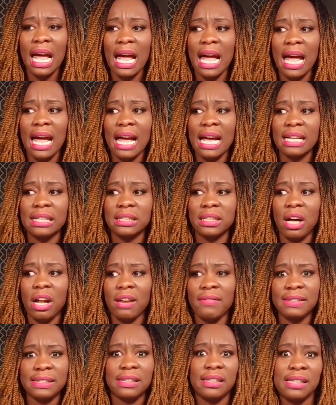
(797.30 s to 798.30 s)
and
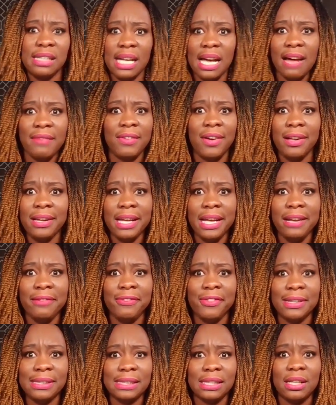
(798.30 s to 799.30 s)
all of a sudden they have all the
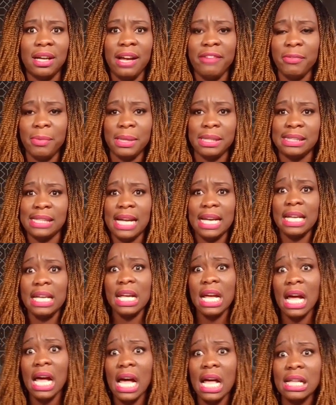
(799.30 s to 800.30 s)
influence now everybody's like
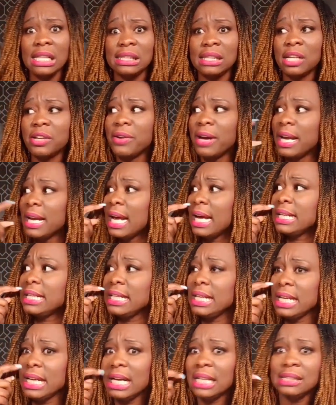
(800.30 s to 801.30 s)
yeah it's a great
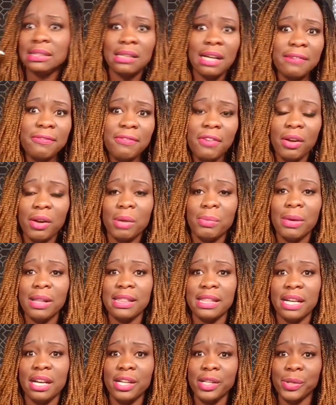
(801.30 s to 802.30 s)
idea and start following
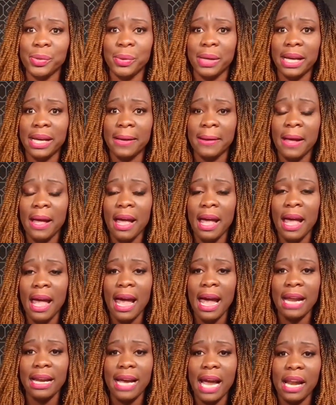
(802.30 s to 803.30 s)
what they're doing
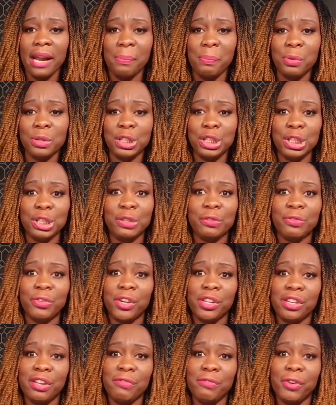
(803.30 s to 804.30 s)
and kind of pushing you
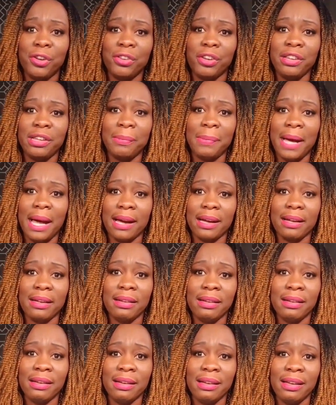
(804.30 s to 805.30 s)
further and further in the back
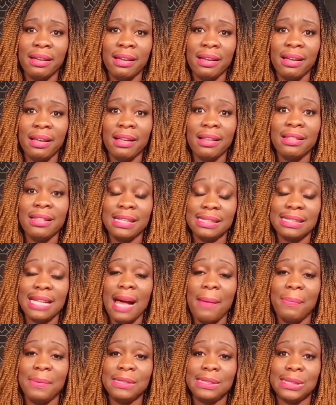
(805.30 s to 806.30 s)
this
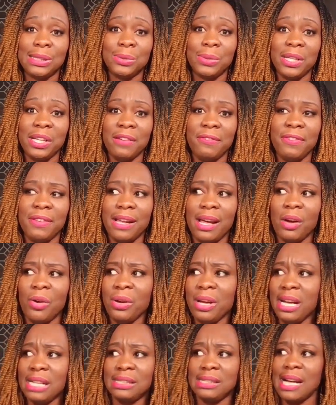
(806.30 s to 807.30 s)
happens too and you feel like
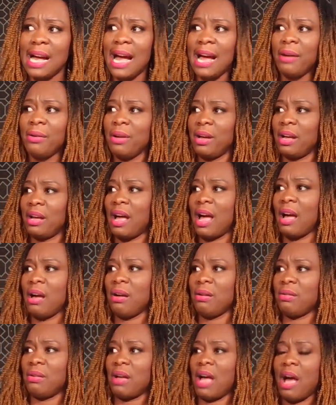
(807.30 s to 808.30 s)
okay so i
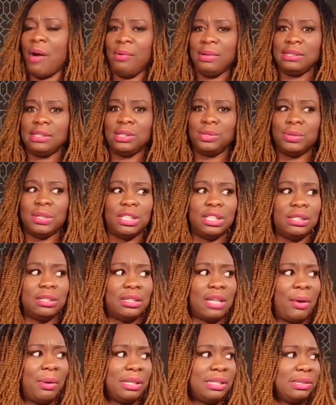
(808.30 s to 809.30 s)
i, I wasn't doing
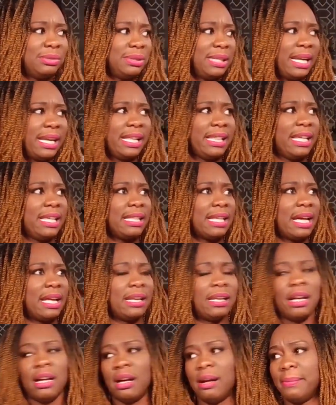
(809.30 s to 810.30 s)
i wasn't doing anything
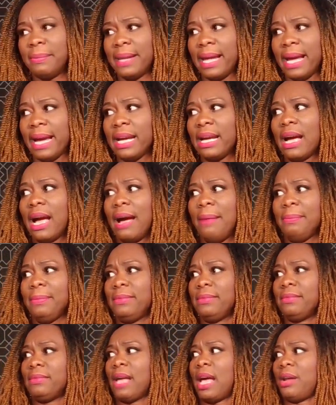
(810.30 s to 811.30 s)
then um like i'm
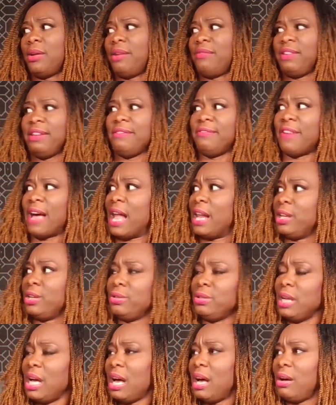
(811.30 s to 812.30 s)
i don't have any
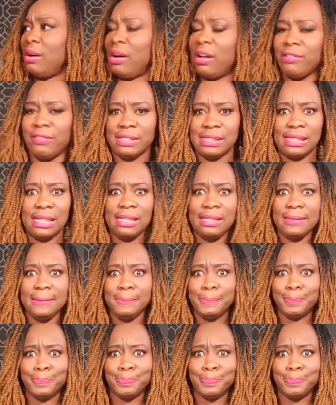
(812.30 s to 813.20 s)
value now all of a sudden